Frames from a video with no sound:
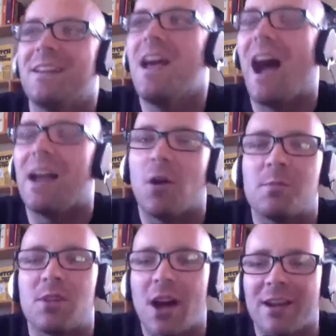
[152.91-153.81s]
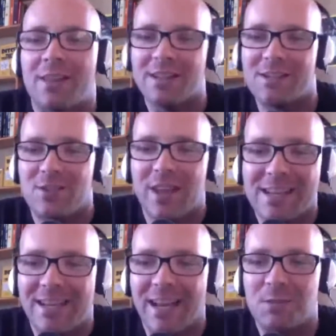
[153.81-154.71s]
I know I'm talking to the Ditch That
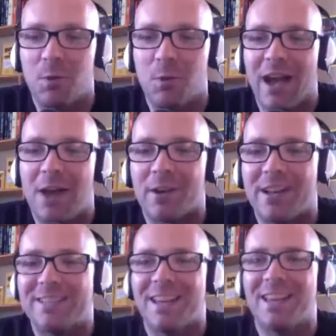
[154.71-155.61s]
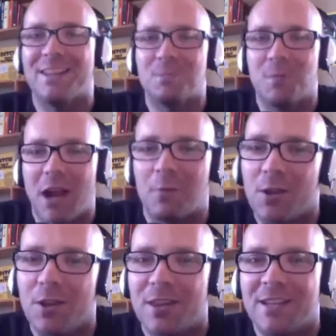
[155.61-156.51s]
Textbook guy when I say this, but I really
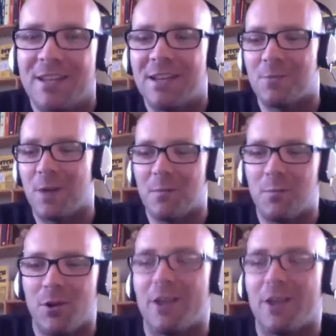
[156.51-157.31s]
think you need to write a book.